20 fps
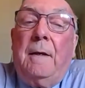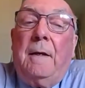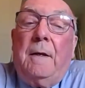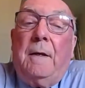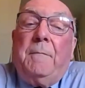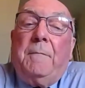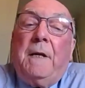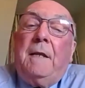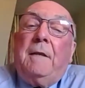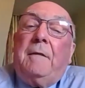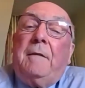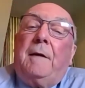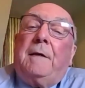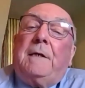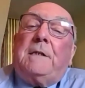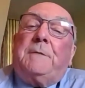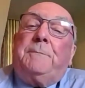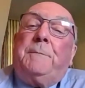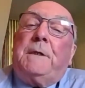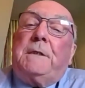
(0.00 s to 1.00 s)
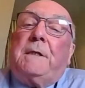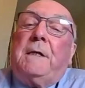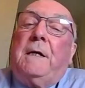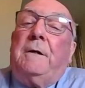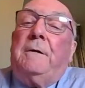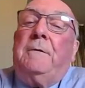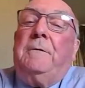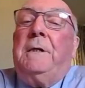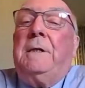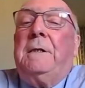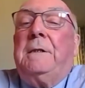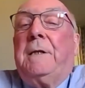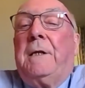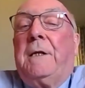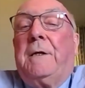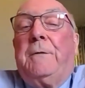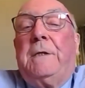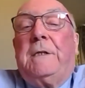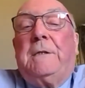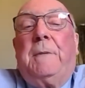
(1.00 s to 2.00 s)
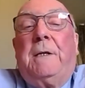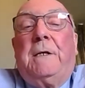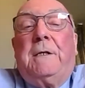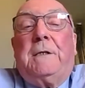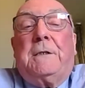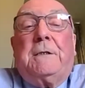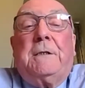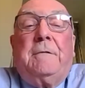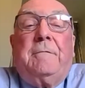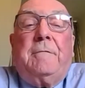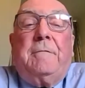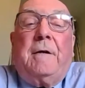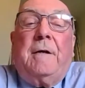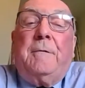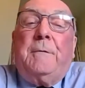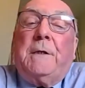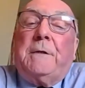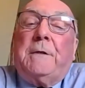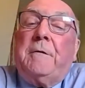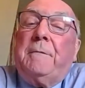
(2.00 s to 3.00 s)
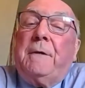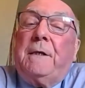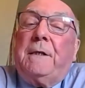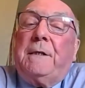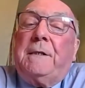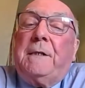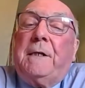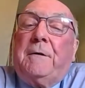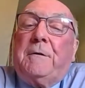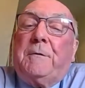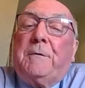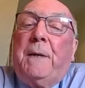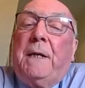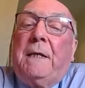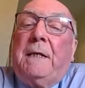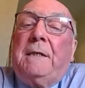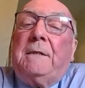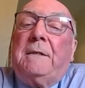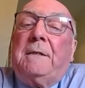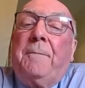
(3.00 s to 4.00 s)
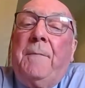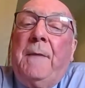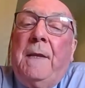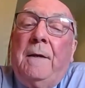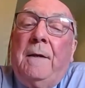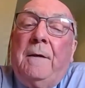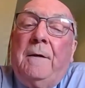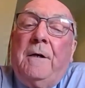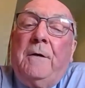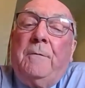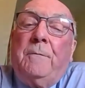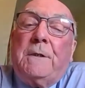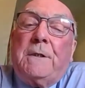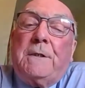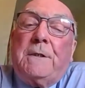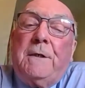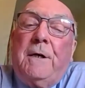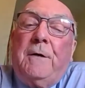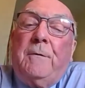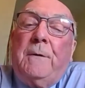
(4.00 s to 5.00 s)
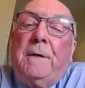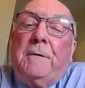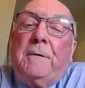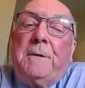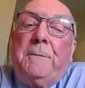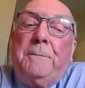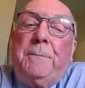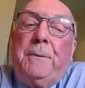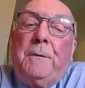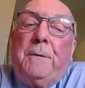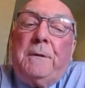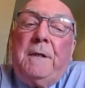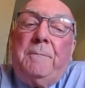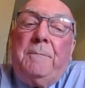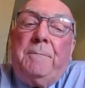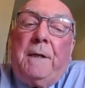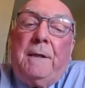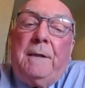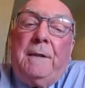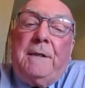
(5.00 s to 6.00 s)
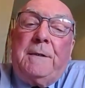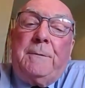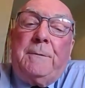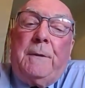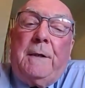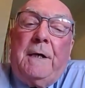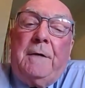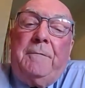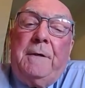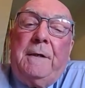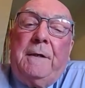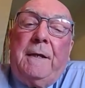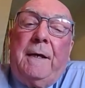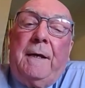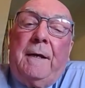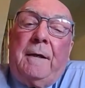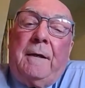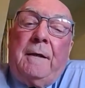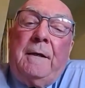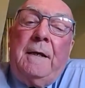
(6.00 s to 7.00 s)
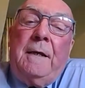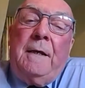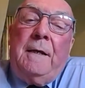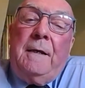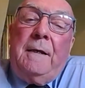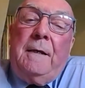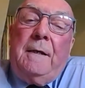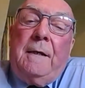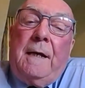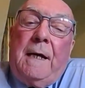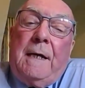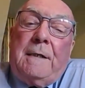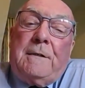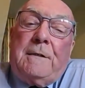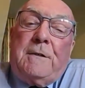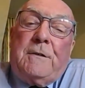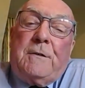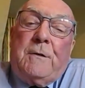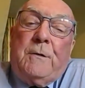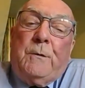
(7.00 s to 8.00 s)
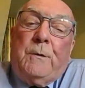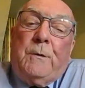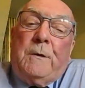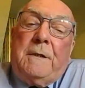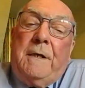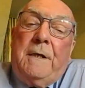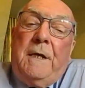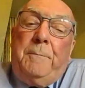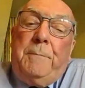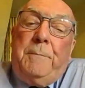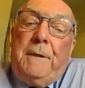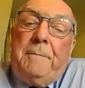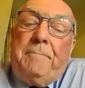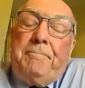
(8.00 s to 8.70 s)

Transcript: Many thanks must go to the quizmaster, Very Worshipful Brother Charles Bennett, who was so well supported by his wife Adele as scorekeeper.